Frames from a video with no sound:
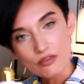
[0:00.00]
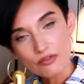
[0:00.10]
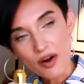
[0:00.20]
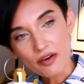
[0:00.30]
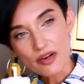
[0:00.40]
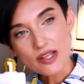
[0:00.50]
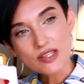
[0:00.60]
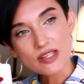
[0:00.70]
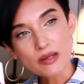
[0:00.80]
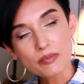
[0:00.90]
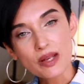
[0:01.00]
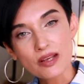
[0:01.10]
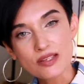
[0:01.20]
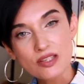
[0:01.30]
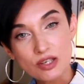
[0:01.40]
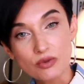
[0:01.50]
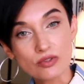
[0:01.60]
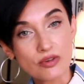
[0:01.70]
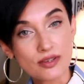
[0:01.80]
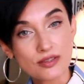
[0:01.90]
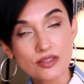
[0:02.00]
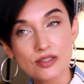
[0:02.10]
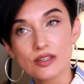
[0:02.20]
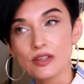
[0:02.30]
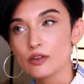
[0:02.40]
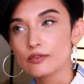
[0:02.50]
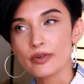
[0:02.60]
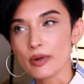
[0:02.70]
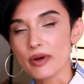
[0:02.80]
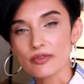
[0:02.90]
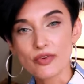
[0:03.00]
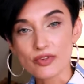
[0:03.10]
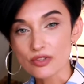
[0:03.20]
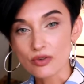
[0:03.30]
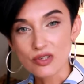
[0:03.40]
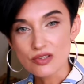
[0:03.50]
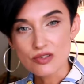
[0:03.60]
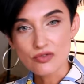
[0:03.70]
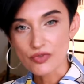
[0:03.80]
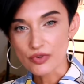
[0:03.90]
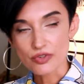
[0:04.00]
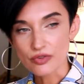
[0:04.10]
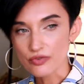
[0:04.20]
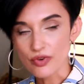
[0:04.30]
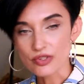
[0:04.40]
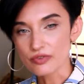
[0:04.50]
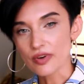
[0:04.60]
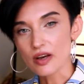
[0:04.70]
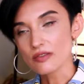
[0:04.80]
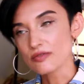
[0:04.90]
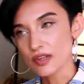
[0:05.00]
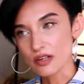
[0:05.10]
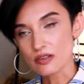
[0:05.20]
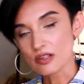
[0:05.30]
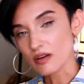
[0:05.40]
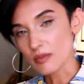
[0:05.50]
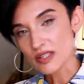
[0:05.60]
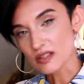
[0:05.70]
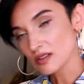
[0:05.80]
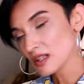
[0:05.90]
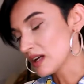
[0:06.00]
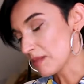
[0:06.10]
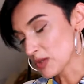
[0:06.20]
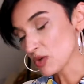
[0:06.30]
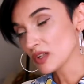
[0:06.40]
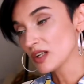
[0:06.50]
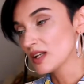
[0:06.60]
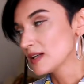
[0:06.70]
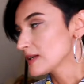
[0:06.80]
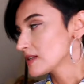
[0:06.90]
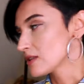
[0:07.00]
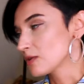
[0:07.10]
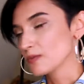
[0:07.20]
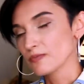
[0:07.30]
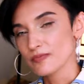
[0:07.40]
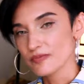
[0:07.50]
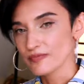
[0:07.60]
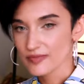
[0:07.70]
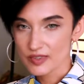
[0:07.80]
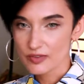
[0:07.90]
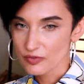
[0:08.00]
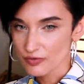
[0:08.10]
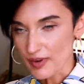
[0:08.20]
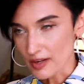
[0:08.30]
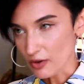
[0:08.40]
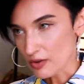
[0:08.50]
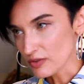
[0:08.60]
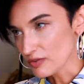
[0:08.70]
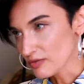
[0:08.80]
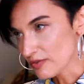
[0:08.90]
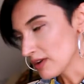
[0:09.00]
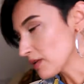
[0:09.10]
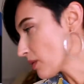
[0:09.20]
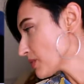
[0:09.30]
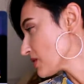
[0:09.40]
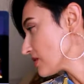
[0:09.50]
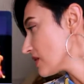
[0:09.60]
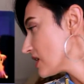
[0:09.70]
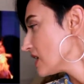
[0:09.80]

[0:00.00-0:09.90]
fragrance and plus deodorant for about $30, $30 to $35 here in Amazon. So very good option.